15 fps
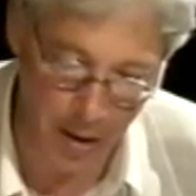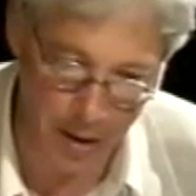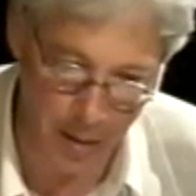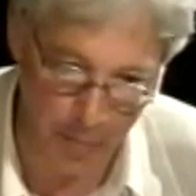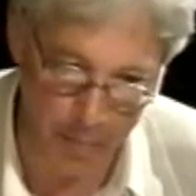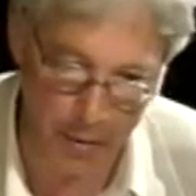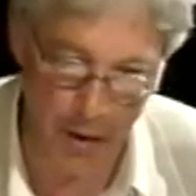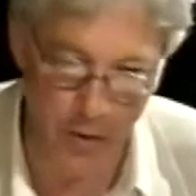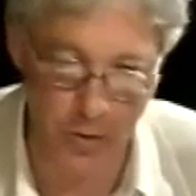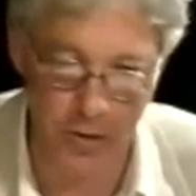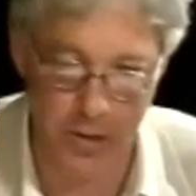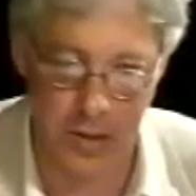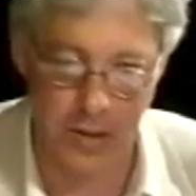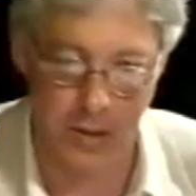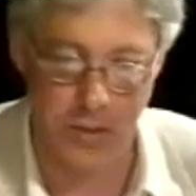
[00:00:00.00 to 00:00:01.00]
an
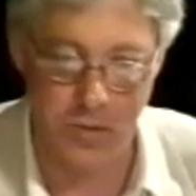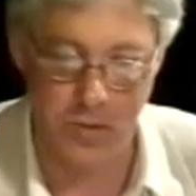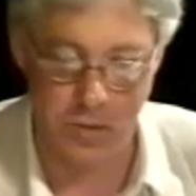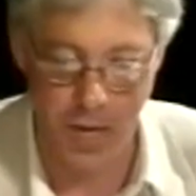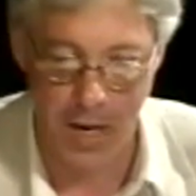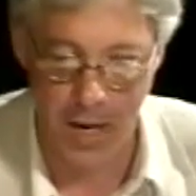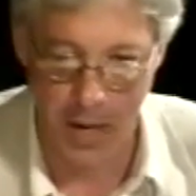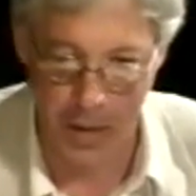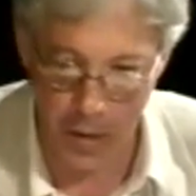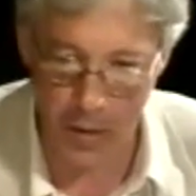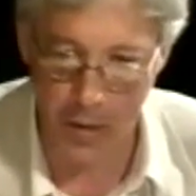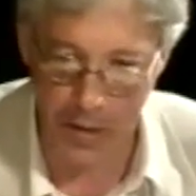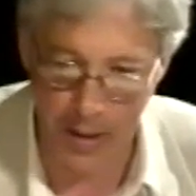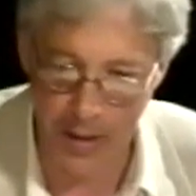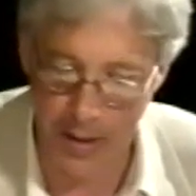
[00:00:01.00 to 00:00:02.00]
approach to
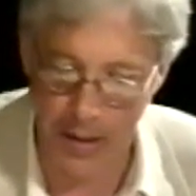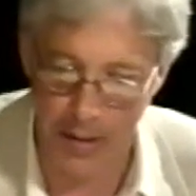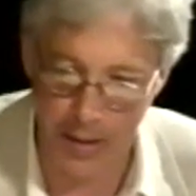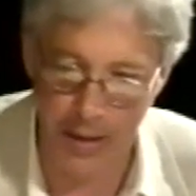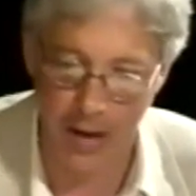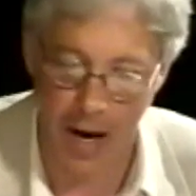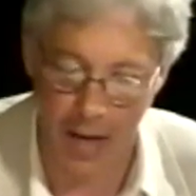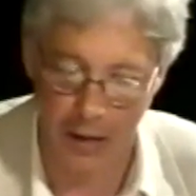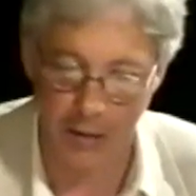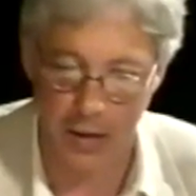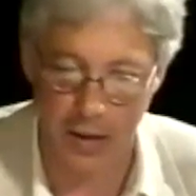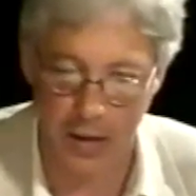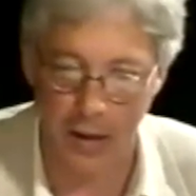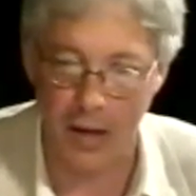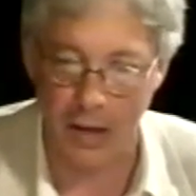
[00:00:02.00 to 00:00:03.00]
doing this kind of
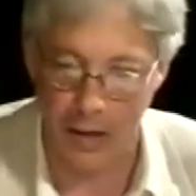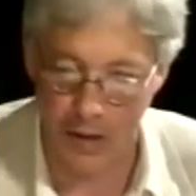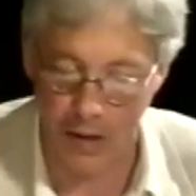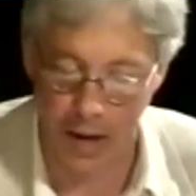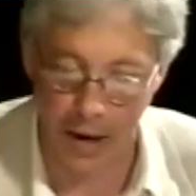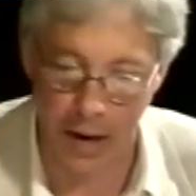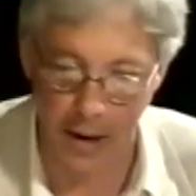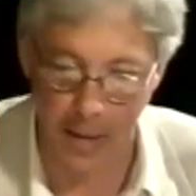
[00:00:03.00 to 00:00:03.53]
research